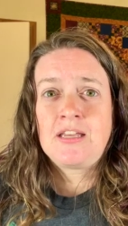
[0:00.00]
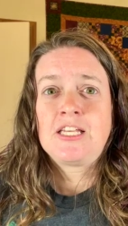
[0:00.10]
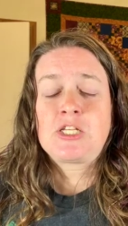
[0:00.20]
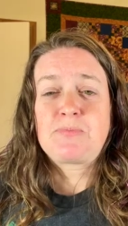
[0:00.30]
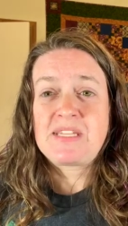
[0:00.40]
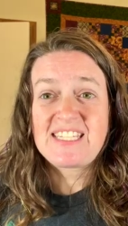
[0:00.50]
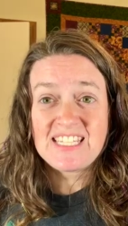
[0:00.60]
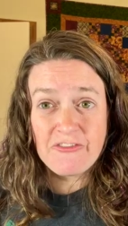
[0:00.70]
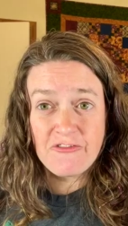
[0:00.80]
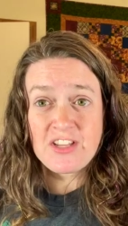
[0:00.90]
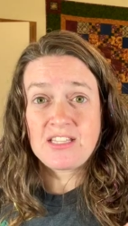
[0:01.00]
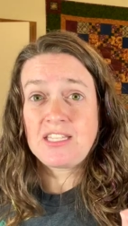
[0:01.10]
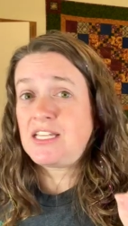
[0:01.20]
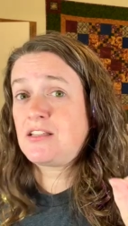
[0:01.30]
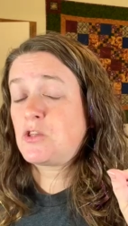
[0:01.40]

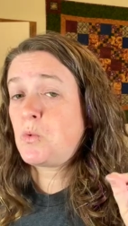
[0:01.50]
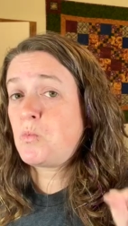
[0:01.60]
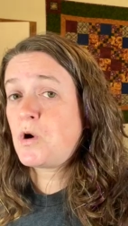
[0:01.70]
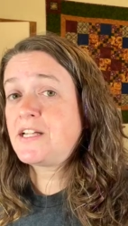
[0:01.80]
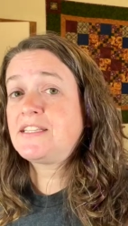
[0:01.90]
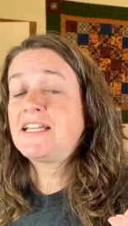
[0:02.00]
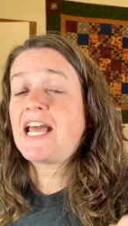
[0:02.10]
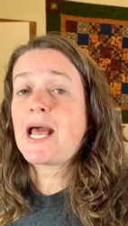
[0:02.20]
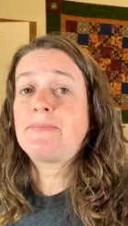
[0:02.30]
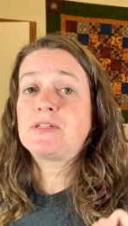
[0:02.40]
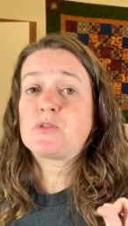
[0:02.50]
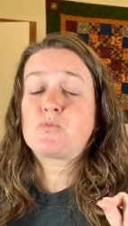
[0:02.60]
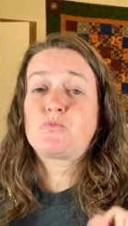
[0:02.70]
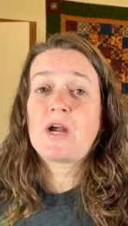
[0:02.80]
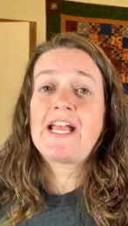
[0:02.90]
specifically the one that happens
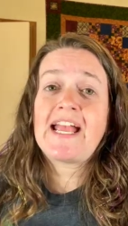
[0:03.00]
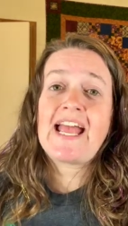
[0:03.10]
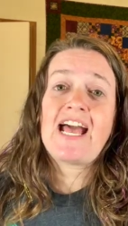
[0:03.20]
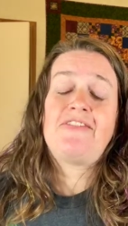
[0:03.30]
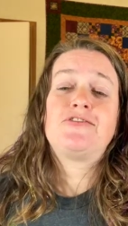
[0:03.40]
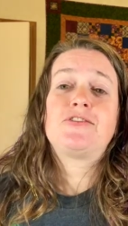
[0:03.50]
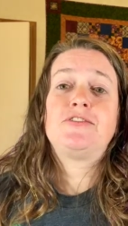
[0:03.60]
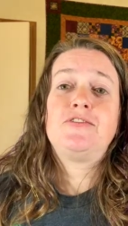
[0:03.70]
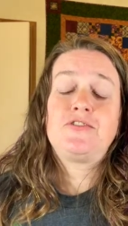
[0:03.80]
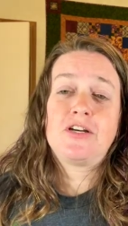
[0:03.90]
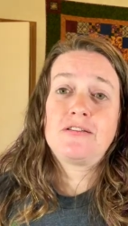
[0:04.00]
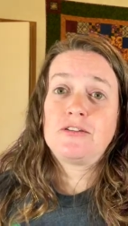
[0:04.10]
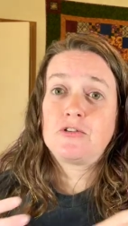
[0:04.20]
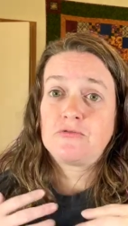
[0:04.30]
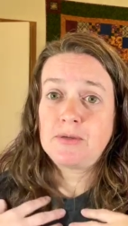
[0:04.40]
right after you've done
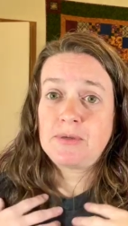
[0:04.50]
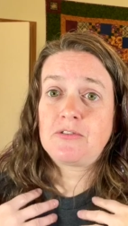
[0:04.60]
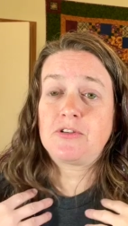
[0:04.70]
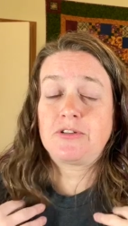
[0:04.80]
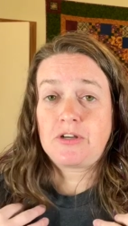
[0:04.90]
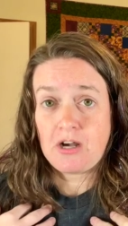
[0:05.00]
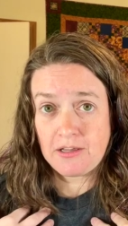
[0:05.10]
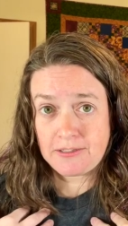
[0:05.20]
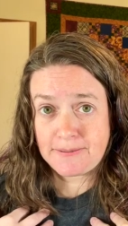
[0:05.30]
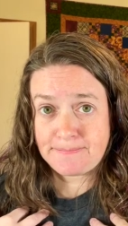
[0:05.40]
your ribbing for your collar.